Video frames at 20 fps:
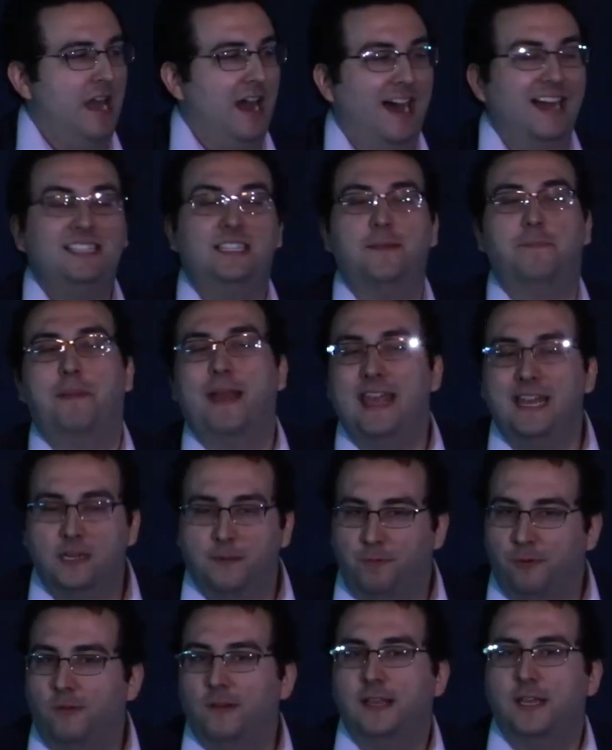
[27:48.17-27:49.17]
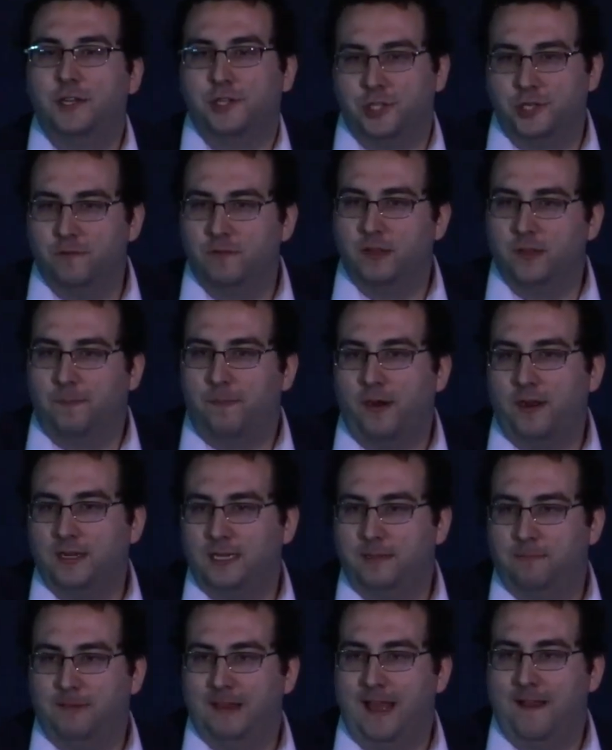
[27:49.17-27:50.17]
debatable issue in the party
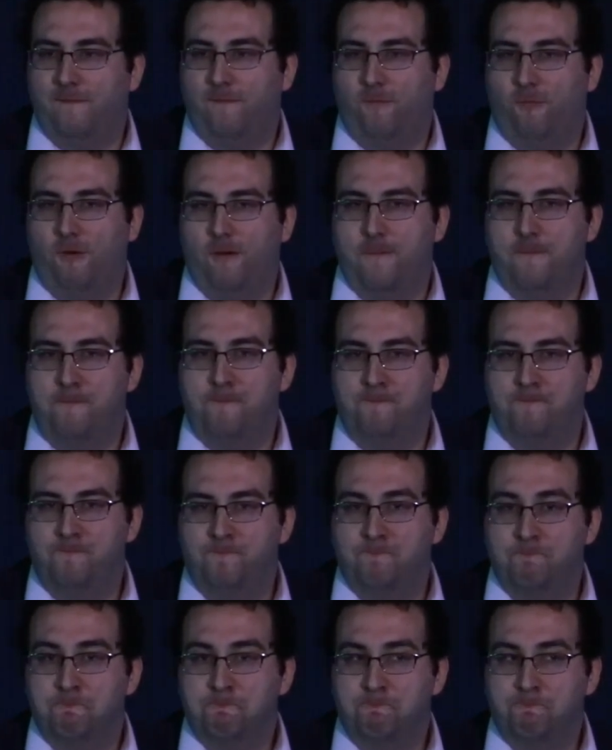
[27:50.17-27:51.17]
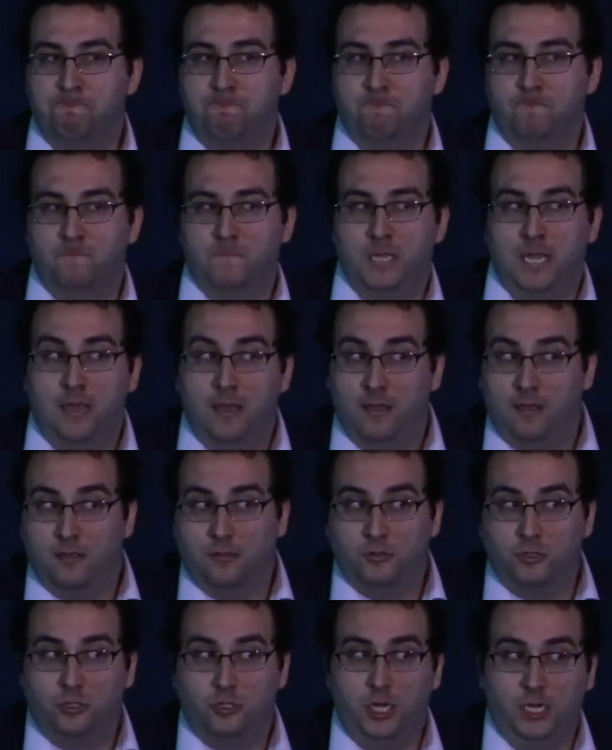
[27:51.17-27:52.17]
platform.
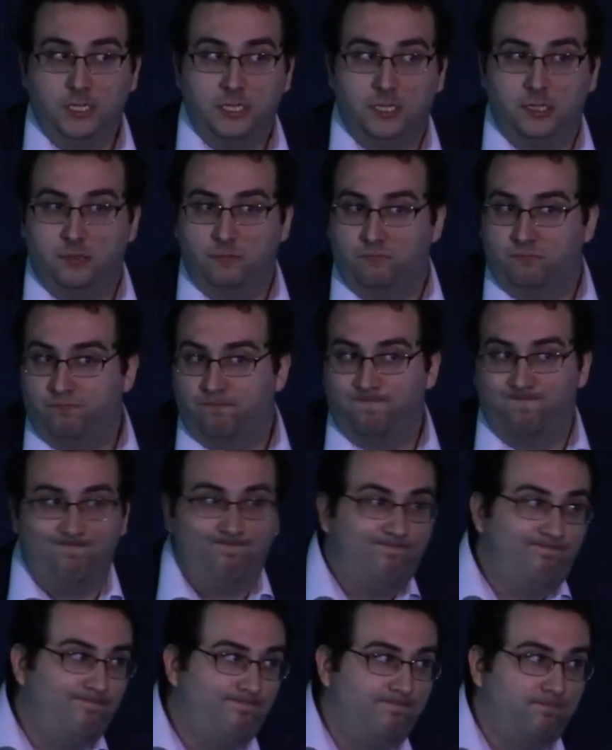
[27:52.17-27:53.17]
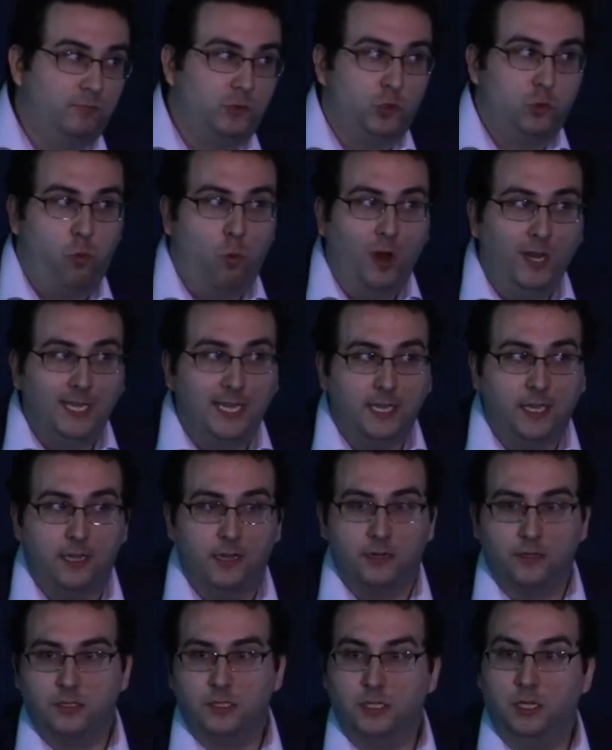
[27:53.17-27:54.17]
Just 20
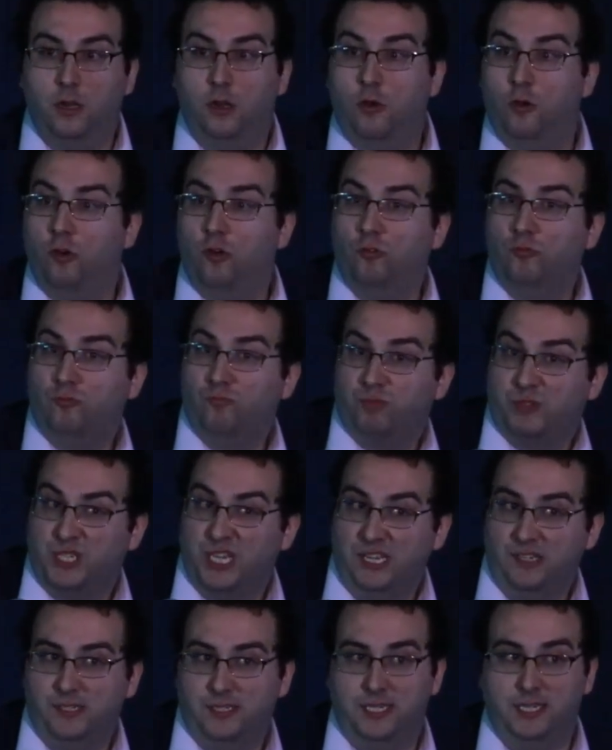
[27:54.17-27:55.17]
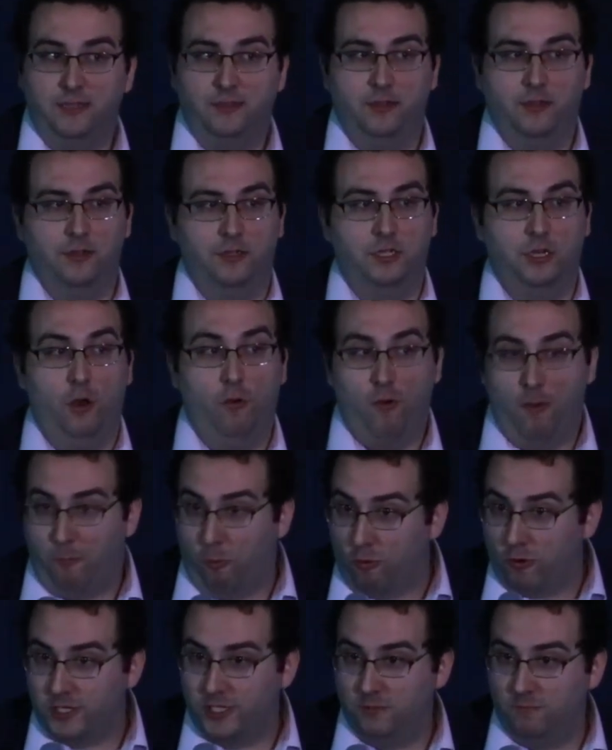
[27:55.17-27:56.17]
years ago, 16 years ago,
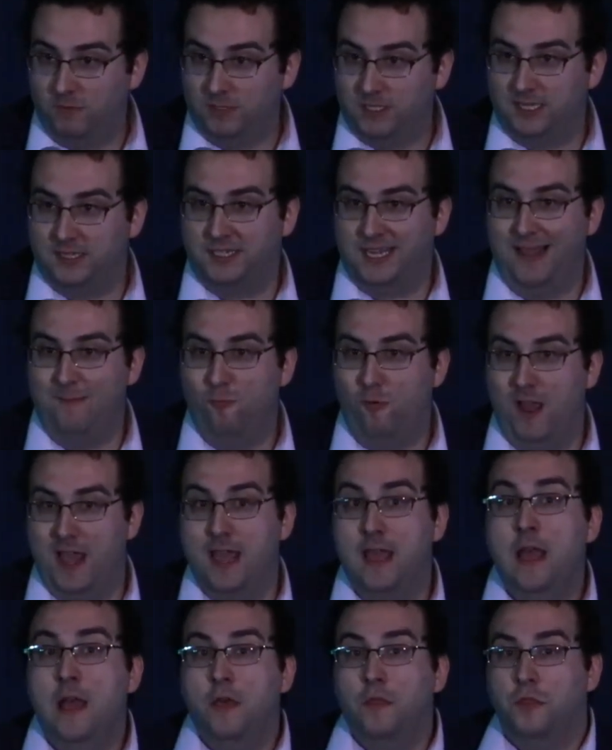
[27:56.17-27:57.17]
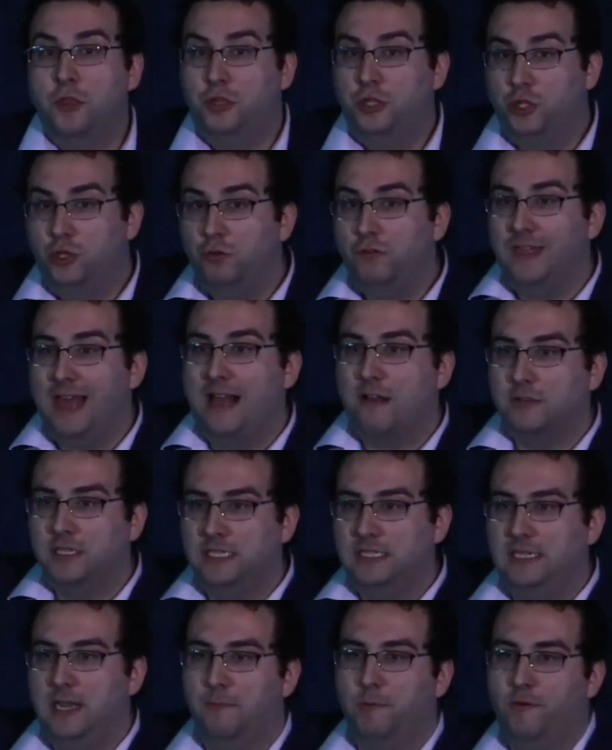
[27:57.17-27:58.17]
abortion was the same way. The 2000
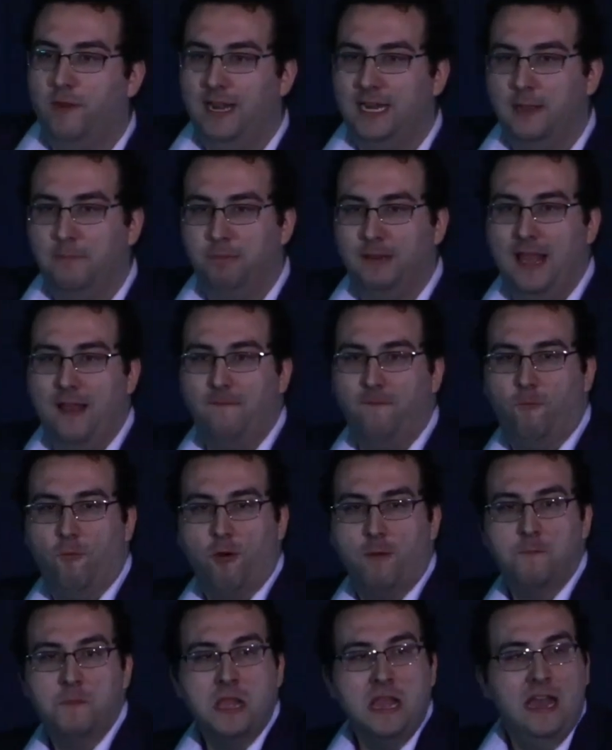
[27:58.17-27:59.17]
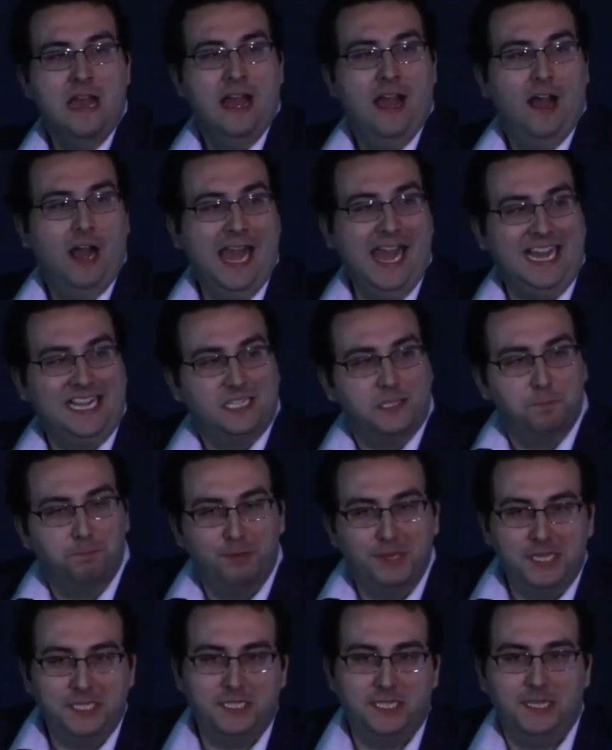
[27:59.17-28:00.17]
Democratic platform
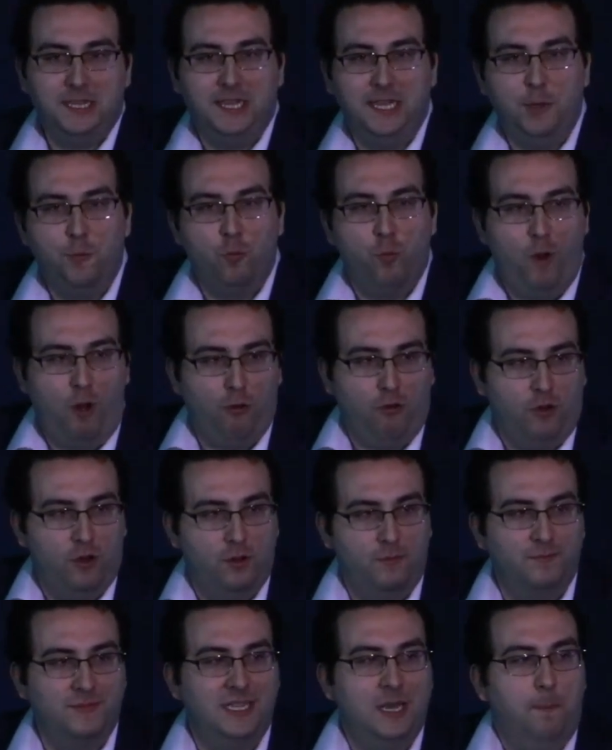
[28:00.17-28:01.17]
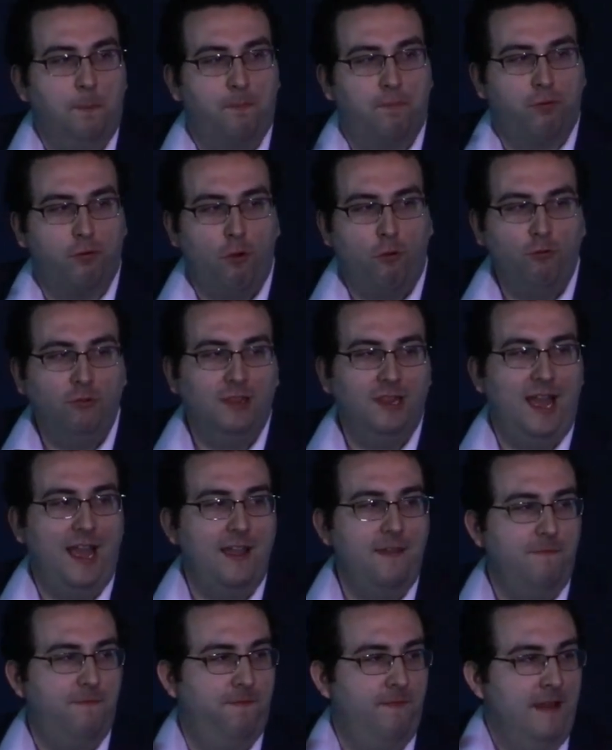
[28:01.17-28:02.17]
explicitly welcomed
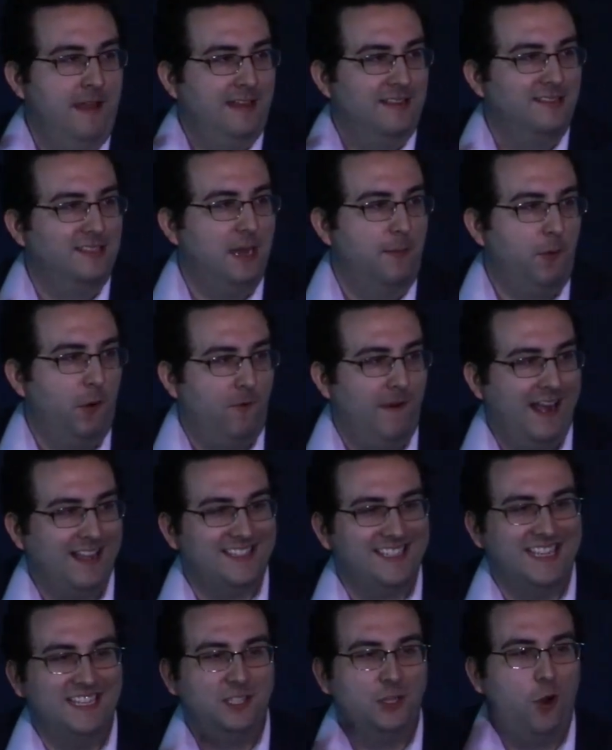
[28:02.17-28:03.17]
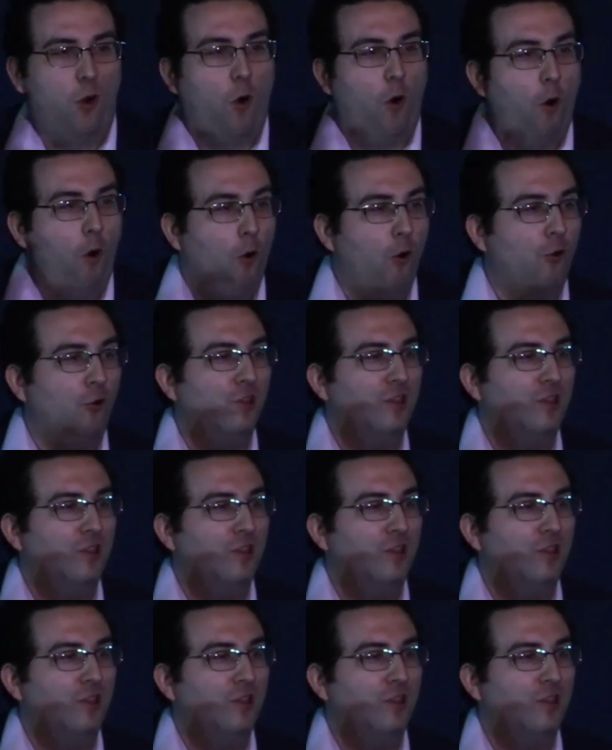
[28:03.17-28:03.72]
pro-life Democrats into all